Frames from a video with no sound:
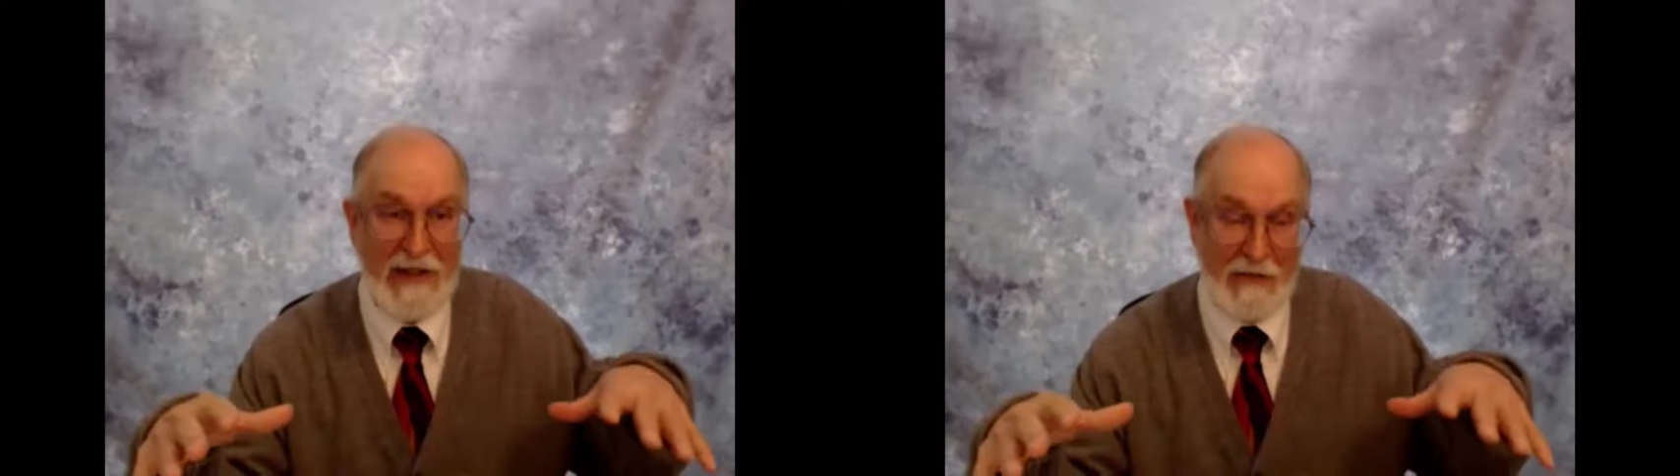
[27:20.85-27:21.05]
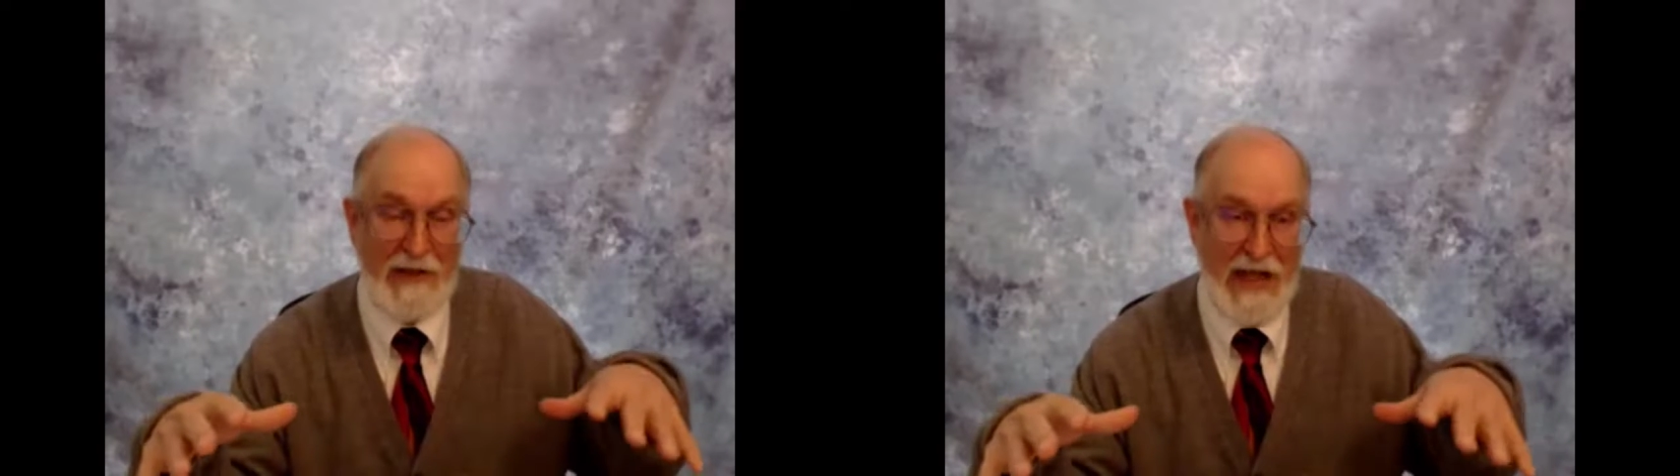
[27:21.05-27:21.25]

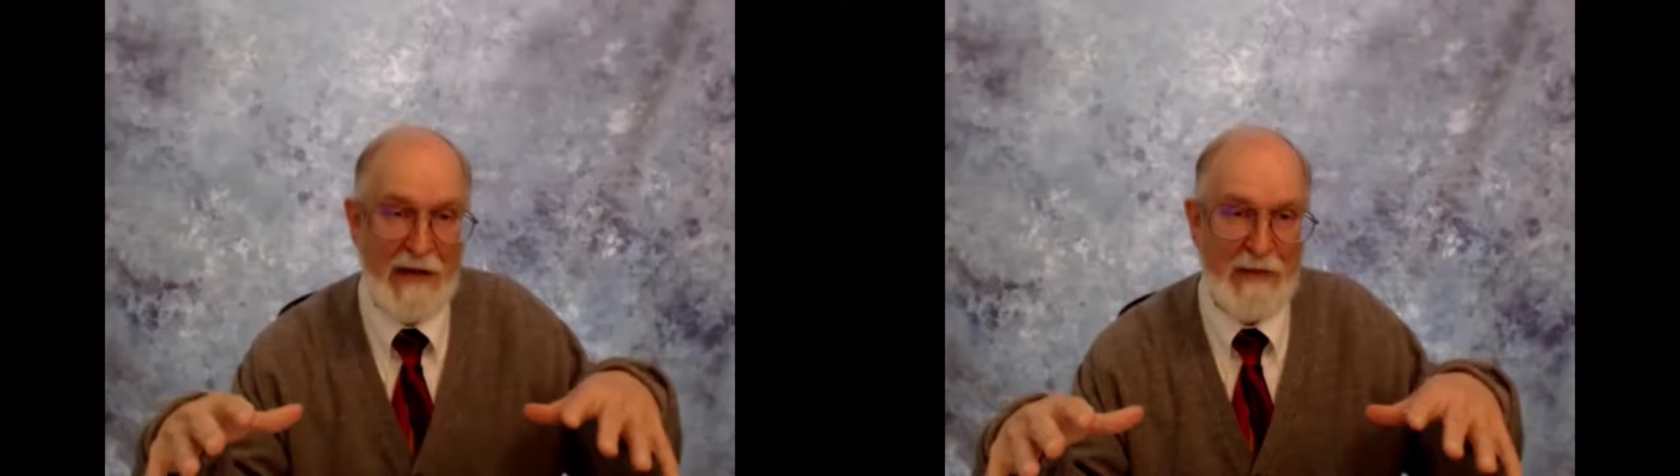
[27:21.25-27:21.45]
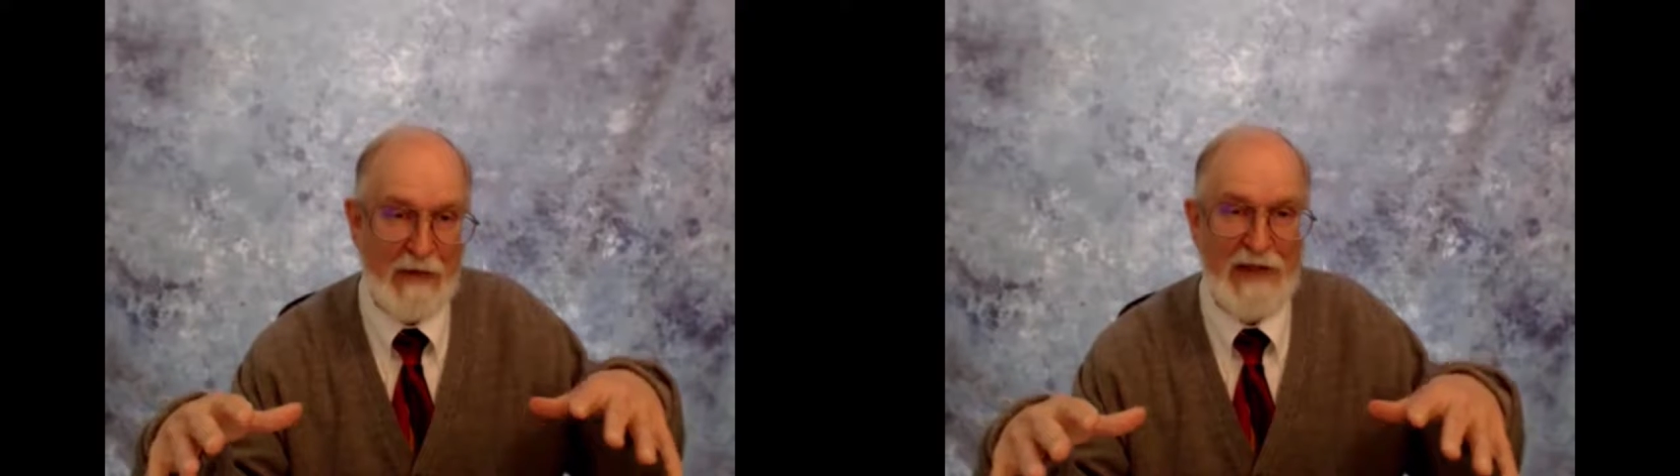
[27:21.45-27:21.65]
like what's
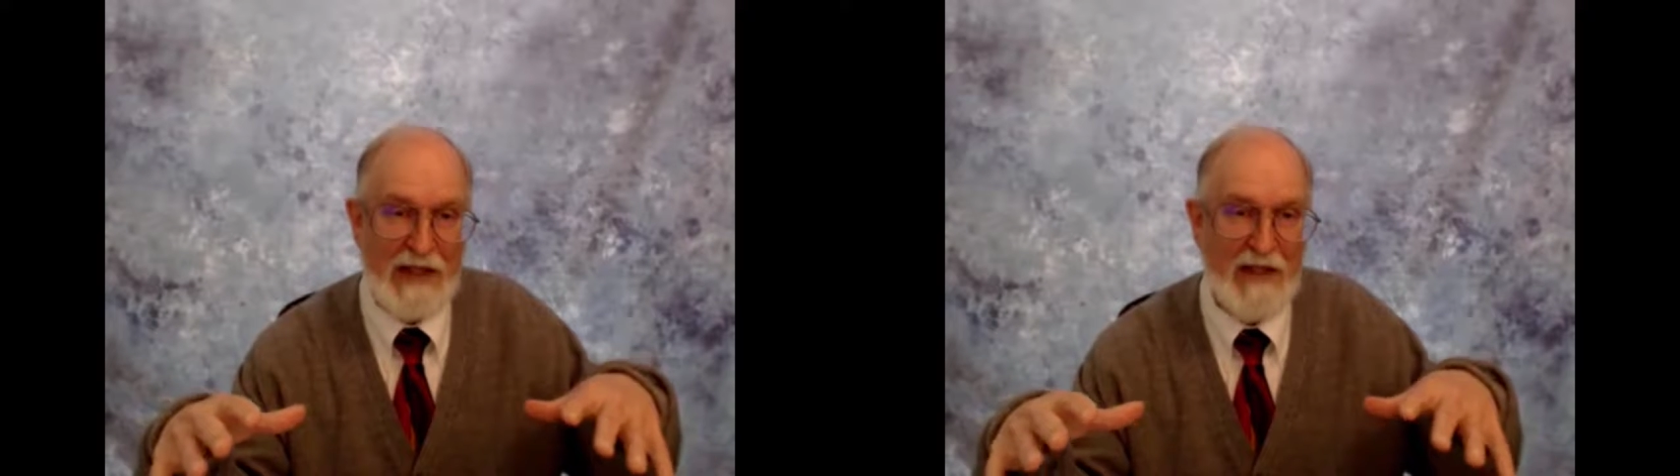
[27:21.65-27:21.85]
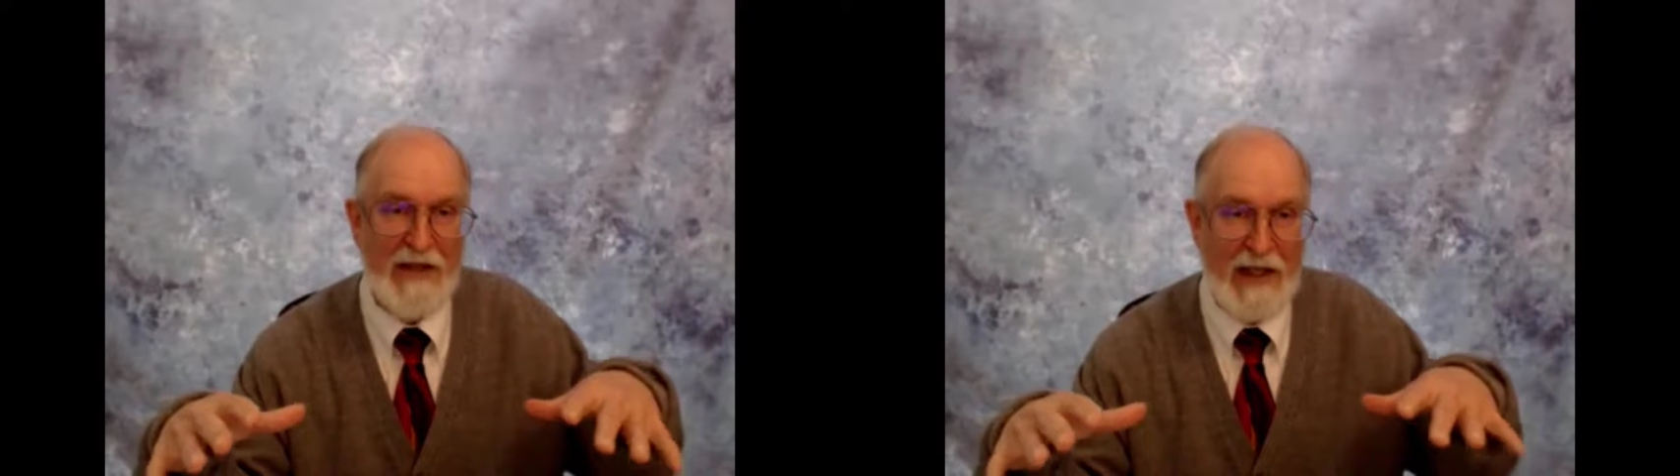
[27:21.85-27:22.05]
happened with
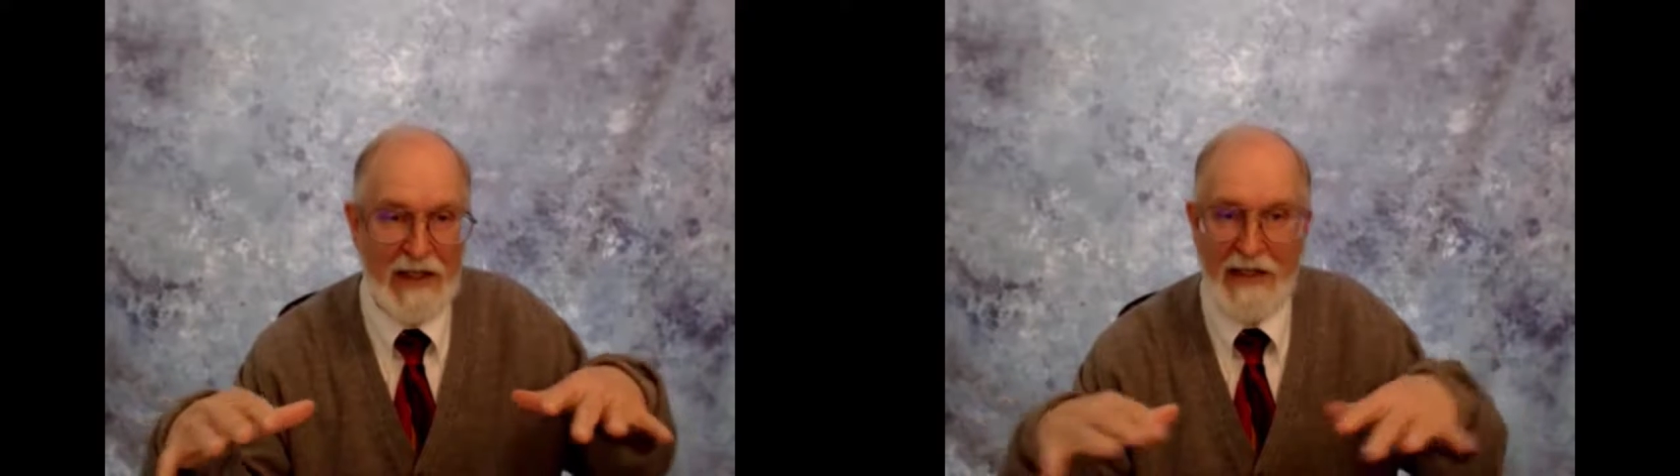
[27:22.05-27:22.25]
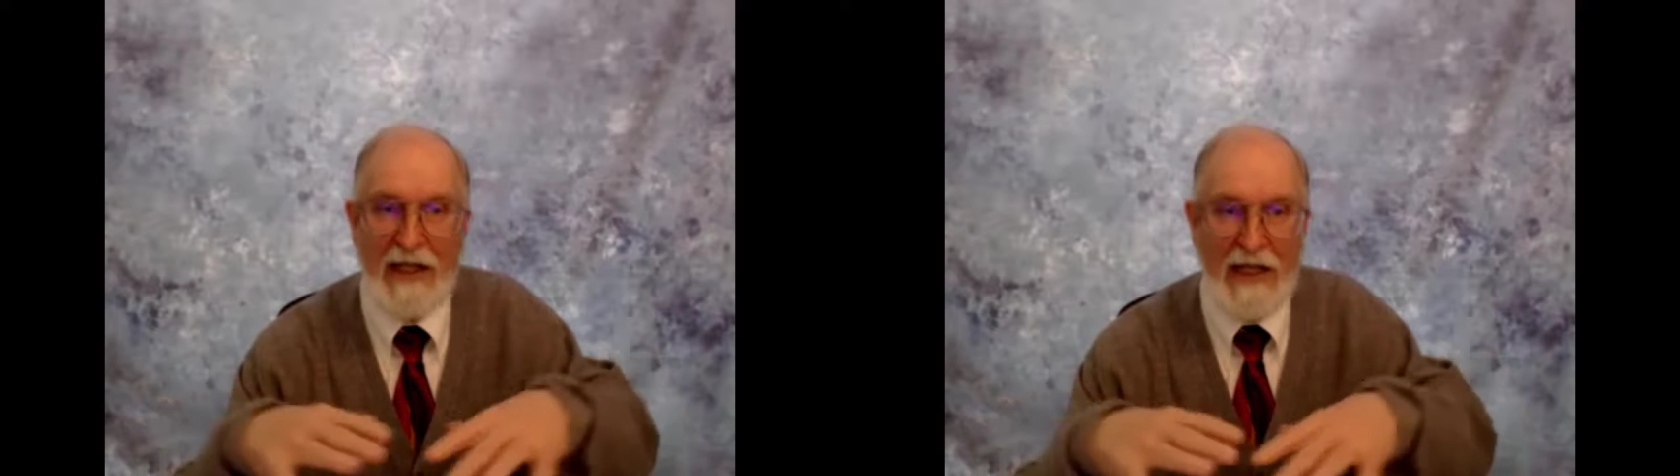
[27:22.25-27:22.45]
the internet,